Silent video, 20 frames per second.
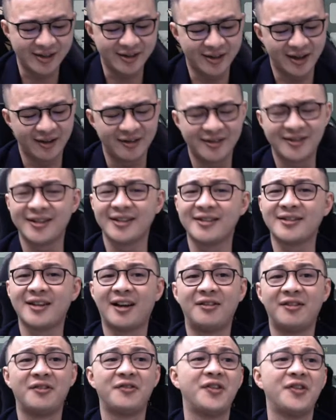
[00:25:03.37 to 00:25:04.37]
than
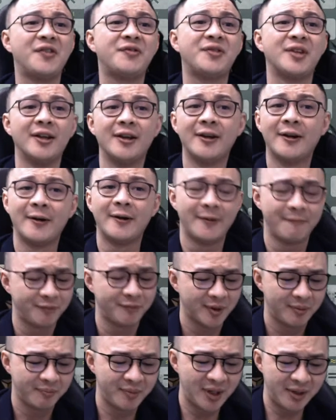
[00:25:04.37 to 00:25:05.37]
650.
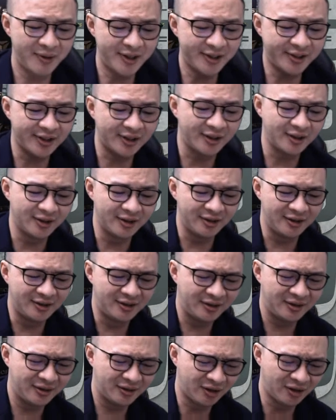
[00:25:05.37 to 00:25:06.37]
Maybe it's a
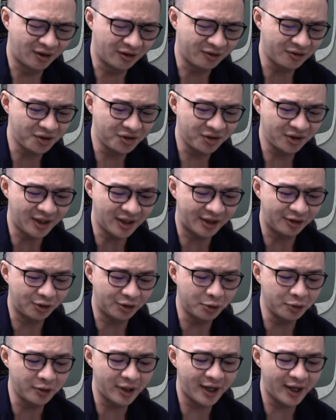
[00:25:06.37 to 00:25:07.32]
log question, I don't know.